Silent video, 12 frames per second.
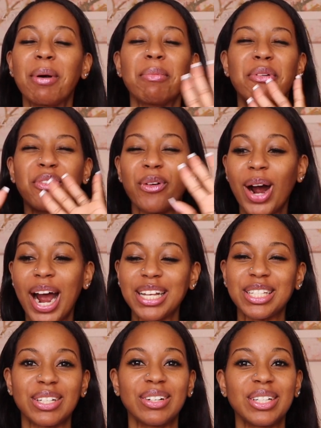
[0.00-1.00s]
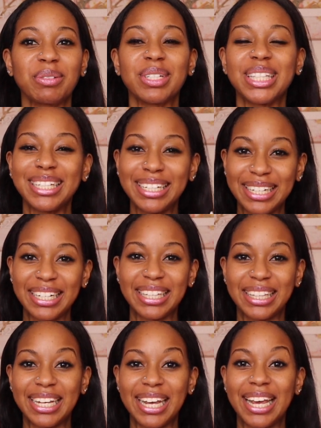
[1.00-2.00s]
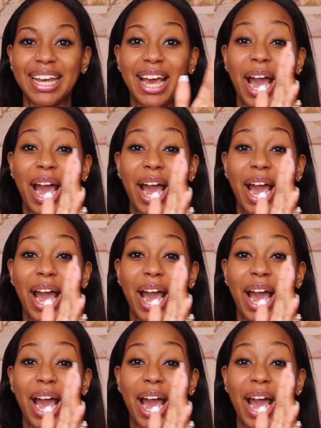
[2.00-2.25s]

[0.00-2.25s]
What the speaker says: Before I start with anything,